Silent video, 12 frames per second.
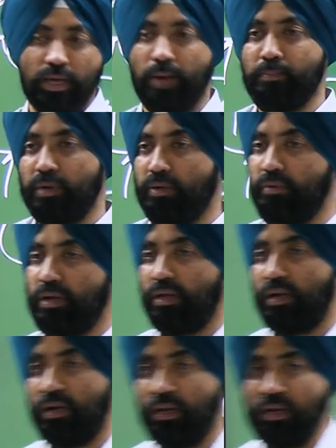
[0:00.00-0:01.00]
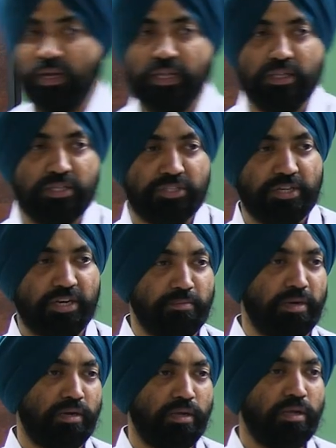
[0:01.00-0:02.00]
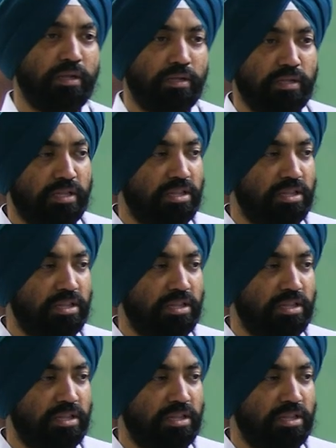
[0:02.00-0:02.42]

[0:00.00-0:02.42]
captivity. Underline this statement. The